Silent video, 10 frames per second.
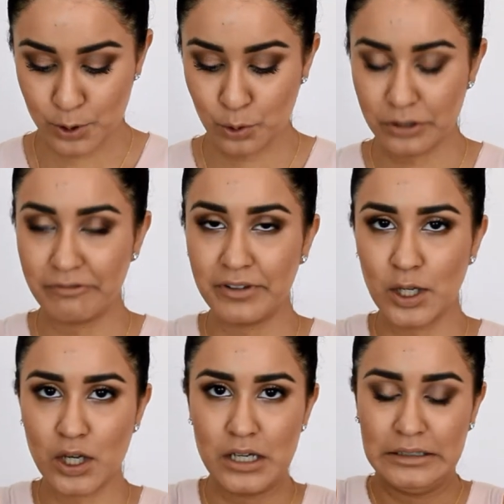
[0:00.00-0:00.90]
sort of
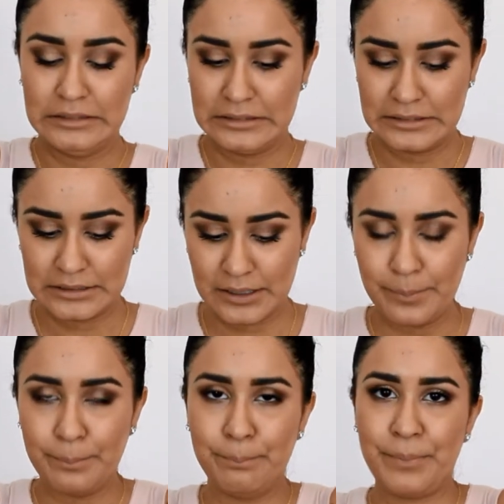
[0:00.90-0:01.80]
like
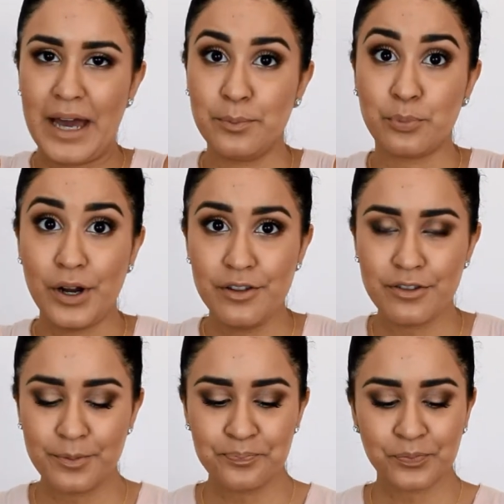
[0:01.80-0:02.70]
bad breath.